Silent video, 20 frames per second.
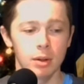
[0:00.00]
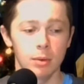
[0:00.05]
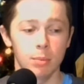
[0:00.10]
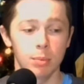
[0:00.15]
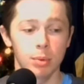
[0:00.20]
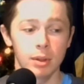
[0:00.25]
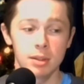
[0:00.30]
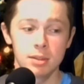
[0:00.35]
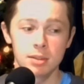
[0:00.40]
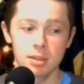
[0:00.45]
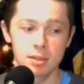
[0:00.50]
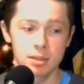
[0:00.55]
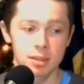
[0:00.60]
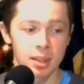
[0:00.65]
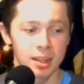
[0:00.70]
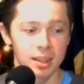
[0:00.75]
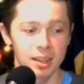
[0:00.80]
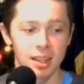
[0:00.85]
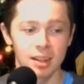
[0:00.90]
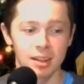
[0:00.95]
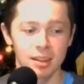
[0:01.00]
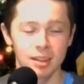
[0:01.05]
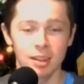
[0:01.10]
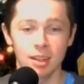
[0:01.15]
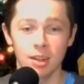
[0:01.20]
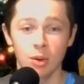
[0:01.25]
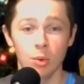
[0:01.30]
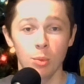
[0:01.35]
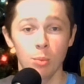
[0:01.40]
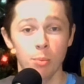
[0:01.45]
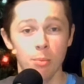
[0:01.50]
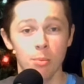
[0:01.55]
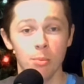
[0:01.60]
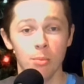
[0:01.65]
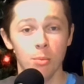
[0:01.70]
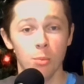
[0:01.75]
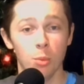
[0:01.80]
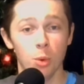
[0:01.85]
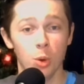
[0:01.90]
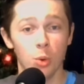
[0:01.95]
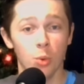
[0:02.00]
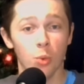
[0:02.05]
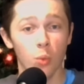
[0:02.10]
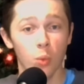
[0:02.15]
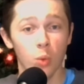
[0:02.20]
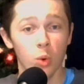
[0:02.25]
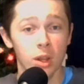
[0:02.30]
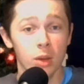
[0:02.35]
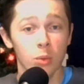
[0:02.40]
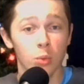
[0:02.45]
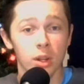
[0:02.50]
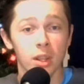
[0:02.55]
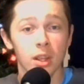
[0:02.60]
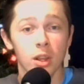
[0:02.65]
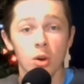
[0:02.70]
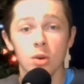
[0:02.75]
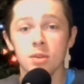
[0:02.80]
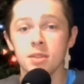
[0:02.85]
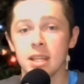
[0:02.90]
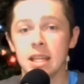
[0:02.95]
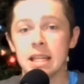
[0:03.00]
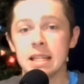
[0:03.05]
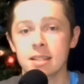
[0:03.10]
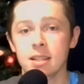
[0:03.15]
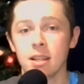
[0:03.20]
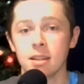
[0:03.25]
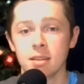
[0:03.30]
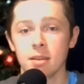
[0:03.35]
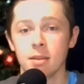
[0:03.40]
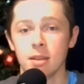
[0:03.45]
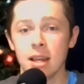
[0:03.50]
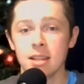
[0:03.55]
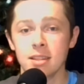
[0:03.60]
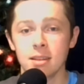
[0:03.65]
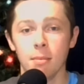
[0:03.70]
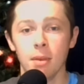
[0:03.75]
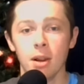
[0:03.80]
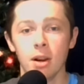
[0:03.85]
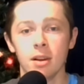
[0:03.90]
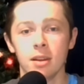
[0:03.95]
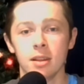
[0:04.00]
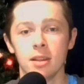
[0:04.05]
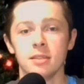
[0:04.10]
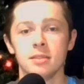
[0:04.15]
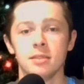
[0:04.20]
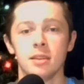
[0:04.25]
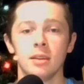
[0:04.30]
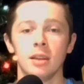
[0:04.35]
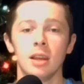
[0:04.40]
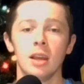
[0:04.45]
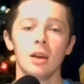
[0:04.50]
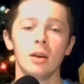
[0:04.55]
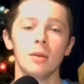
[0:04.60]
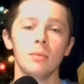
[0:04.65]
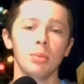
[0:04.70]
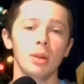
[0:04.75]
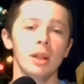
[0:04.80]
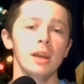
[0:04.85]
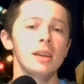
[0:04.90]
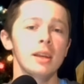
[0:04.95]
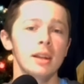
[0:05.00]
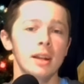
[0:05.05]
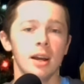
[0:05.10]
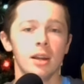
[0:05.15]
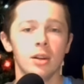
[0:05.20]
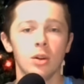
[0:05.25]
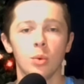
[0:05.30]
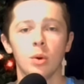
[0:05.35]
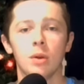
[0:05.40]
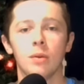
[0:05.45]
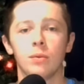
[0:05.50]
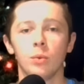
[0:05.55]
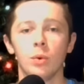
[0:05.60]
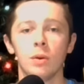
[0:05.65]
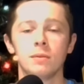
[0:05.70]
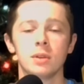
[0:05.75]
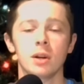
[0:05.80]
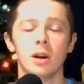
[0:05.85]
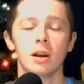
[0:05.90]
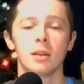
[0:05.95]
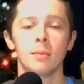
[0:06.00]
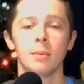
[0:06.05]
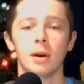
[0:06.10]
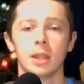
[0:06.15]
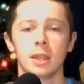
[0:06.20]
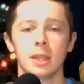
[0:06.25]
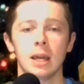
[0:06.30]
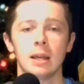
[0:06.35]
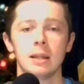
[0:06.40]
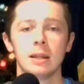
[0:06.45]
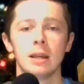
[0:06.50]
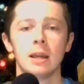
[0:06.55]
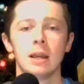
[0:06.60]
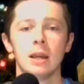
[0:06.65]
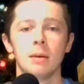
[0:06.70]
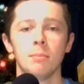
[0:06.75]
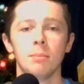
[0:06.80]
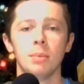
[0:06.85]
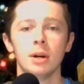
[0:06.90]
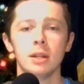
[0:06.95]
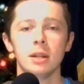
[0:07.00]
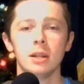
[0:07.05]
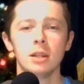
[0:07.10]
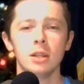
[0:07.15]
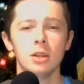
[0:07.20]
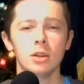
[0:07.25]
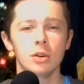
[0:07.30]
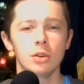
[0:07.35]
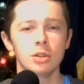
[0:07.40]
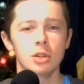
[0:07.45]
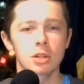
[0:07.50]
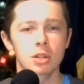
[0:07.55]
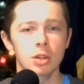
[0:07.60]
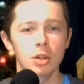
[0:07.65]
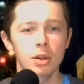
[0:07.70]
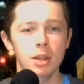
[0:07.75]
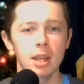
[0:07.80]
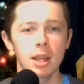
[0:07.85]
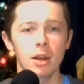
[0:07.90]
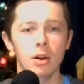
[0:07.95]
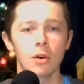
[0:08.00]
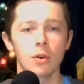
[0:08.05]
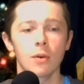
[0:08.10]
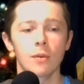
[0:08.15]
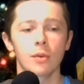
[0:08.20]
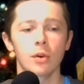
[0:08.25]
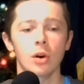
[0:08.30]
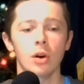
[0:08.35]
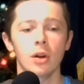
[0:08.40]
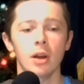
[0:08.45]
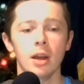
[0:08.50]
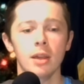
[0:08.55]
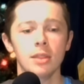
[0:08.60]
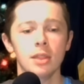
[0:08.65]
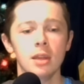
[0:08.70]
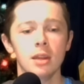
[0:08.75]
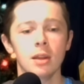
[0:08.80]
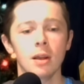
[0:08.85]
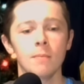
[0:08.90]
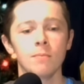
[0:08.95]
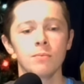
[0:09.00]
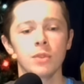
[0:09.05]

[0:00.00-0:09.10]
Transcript: places that it really goes against us as Americans. And Blake and I know we've talked about that. But just looking at it overall, I think